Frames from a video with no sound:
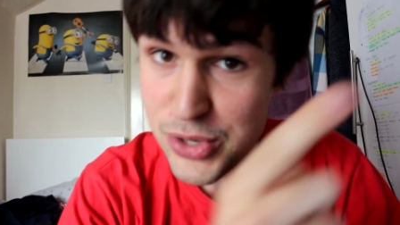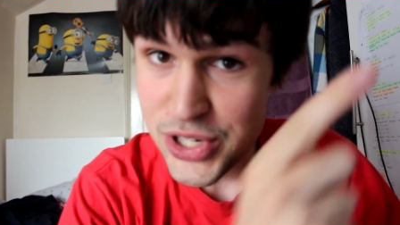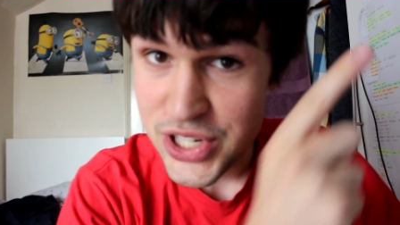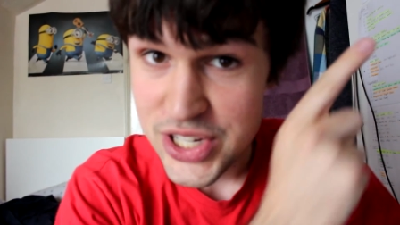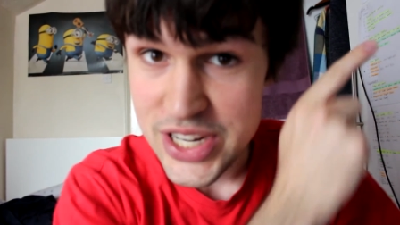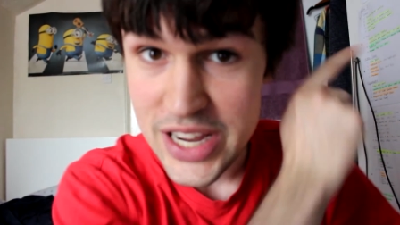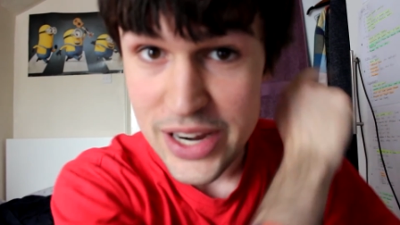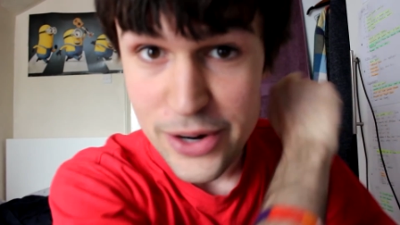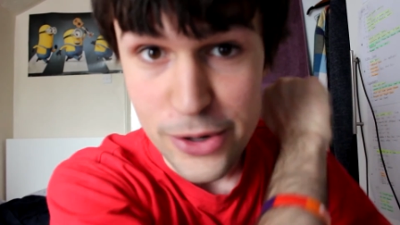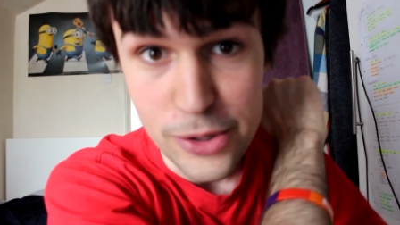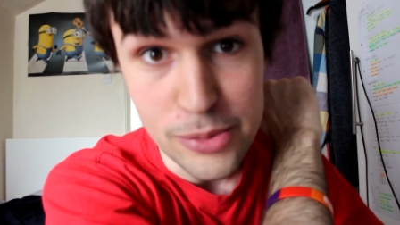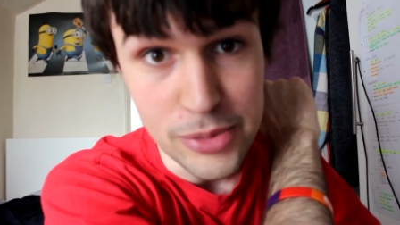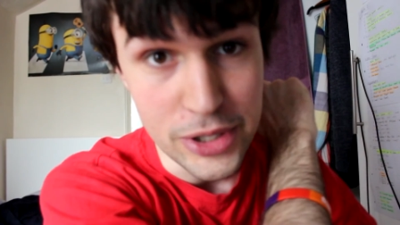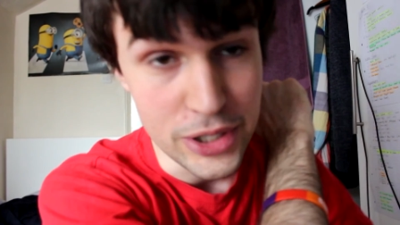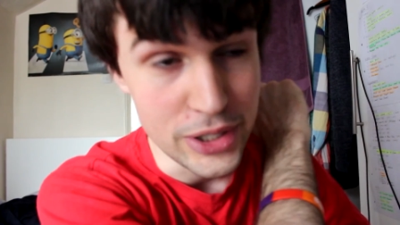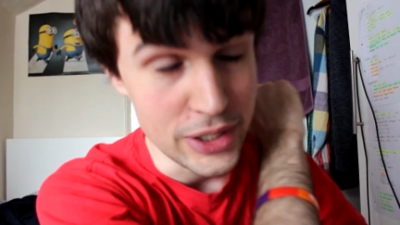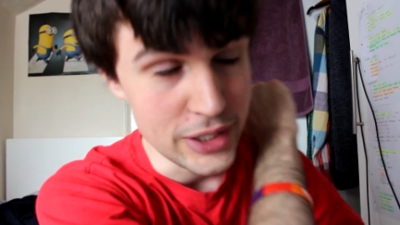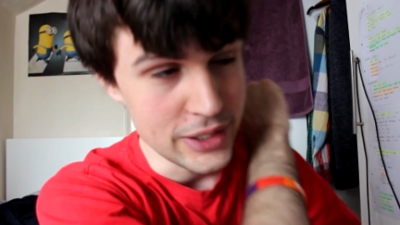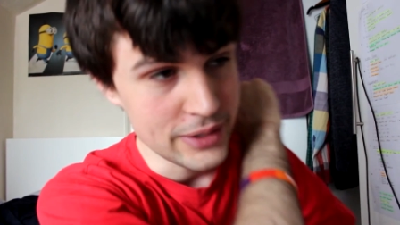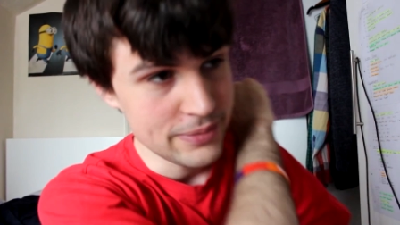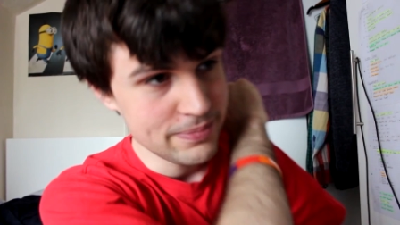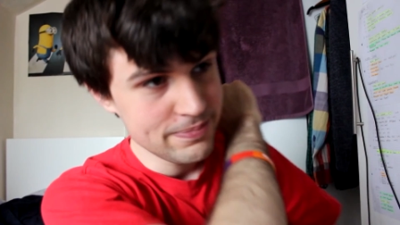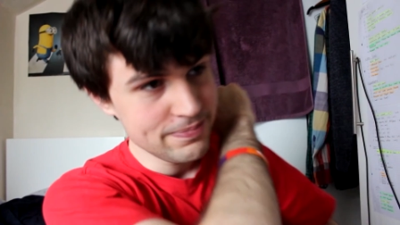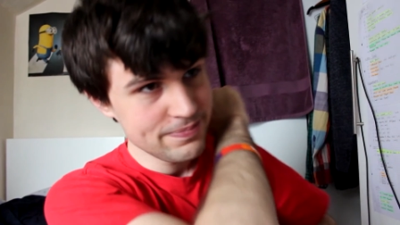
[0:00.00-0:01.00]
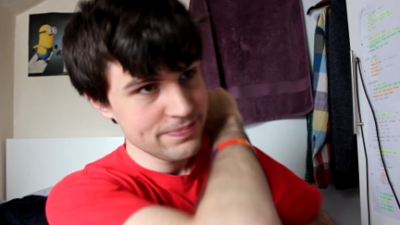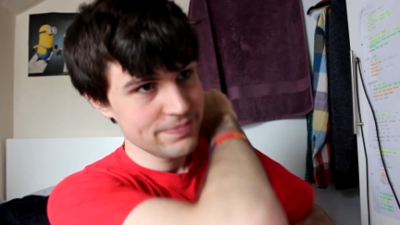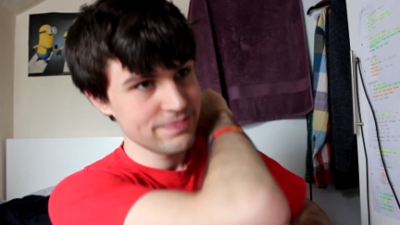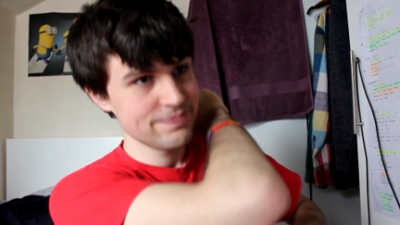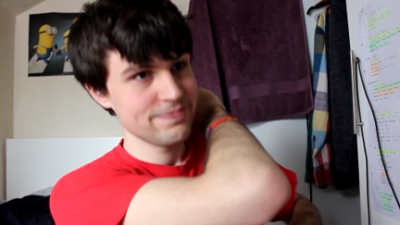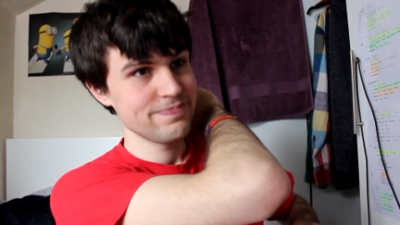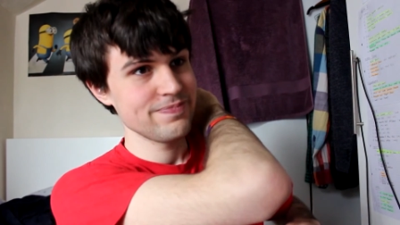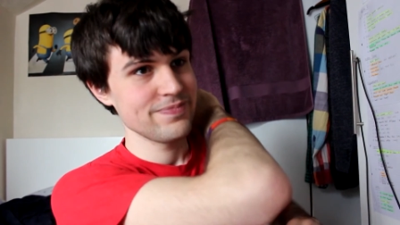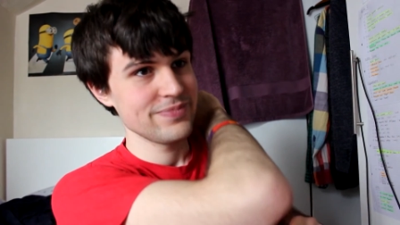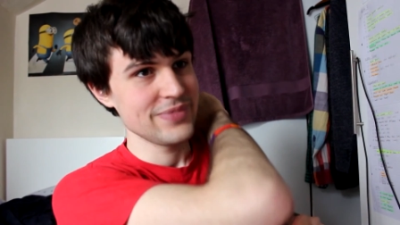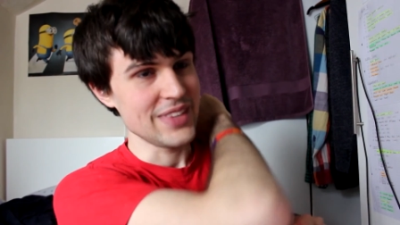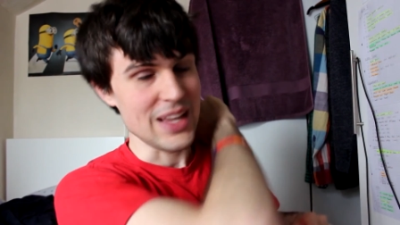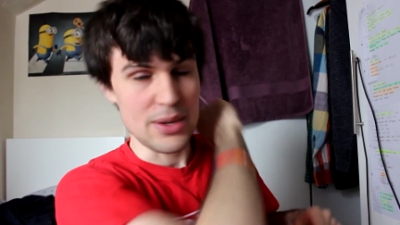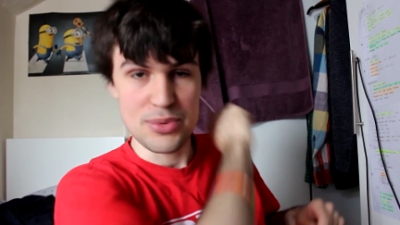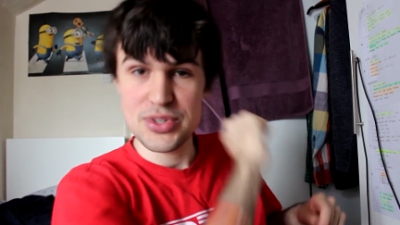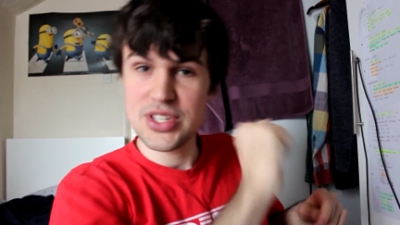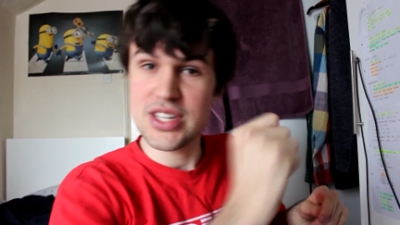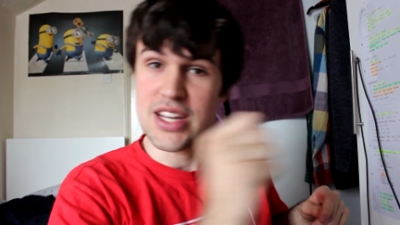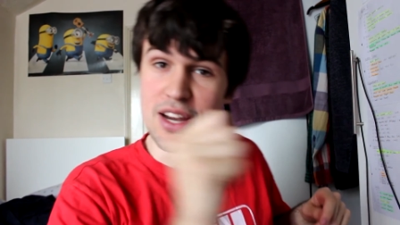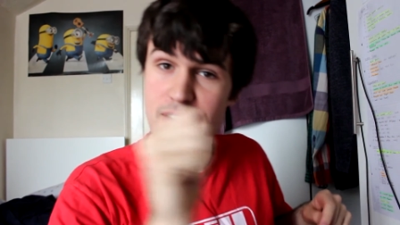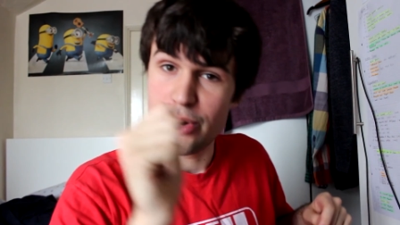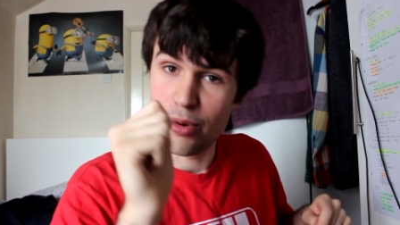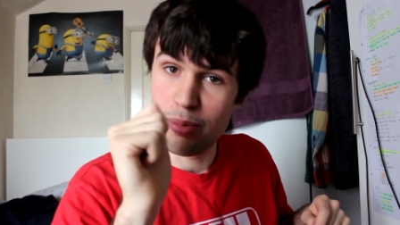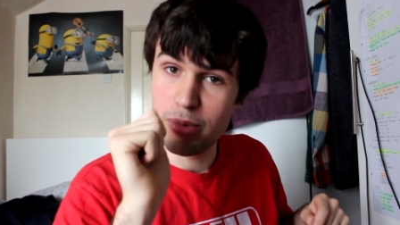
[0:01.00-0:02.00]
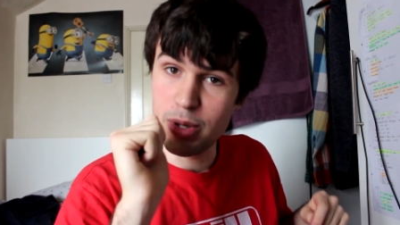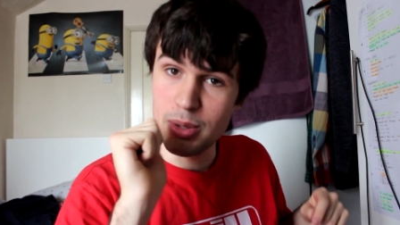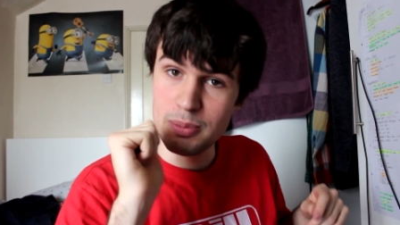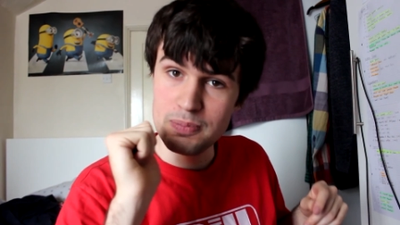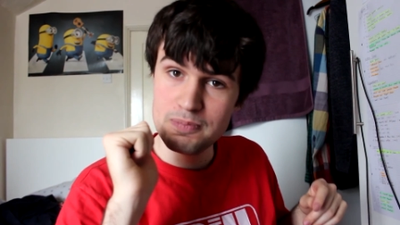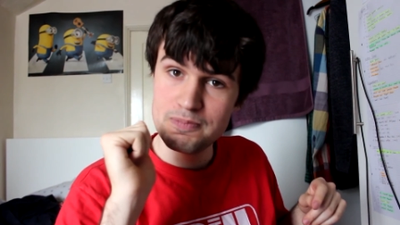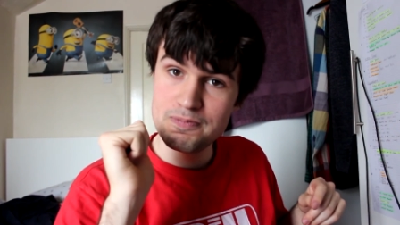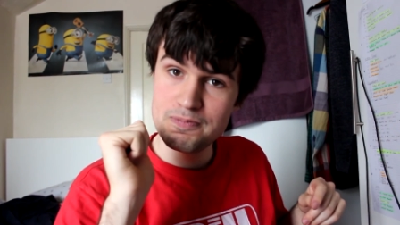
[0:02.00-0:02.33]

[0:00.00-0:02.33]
was terrible. That was terrible.